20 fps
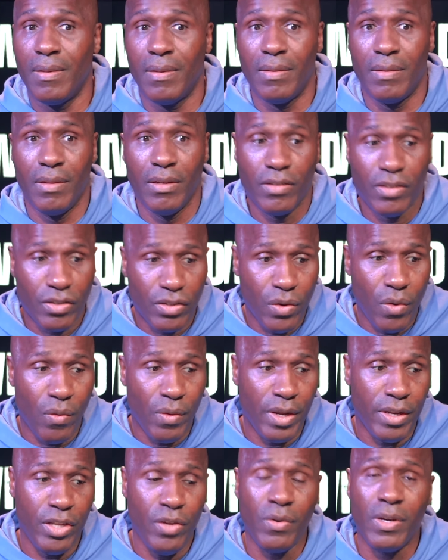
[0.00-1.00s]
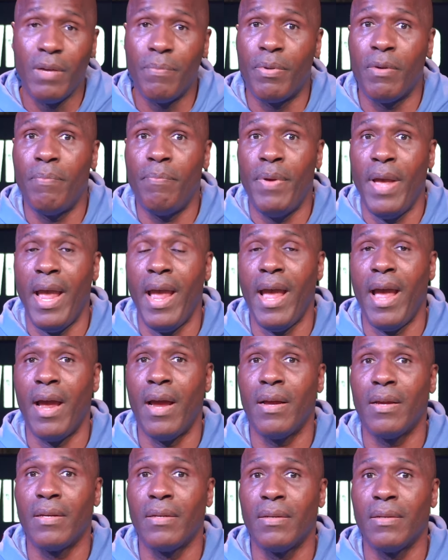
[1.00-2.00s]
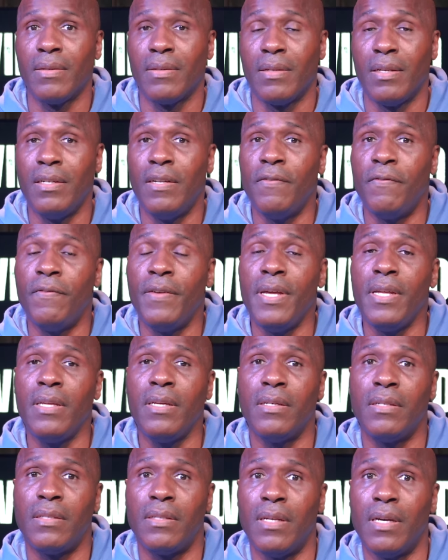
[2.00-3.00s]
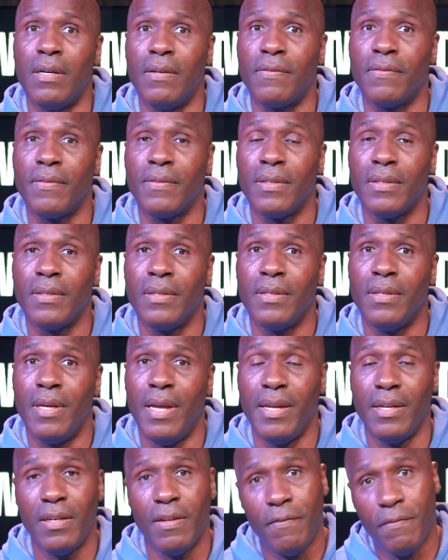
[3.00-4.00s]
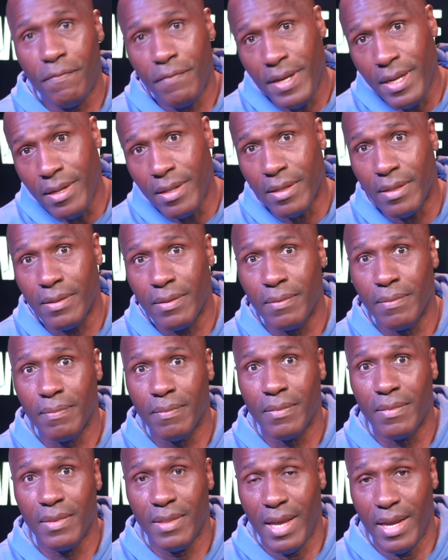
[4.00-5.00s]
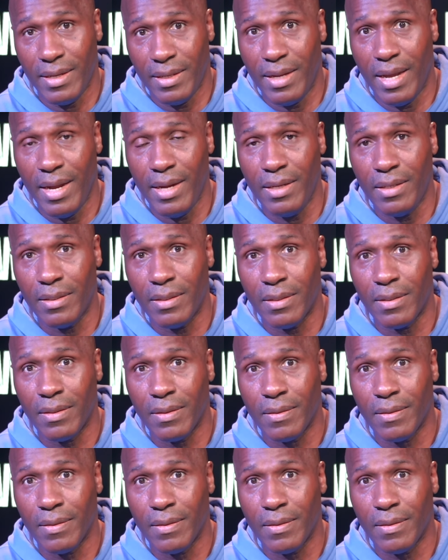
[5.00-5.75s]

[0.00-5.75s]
the sooner you can prepare to defend yourself and defeat that danger.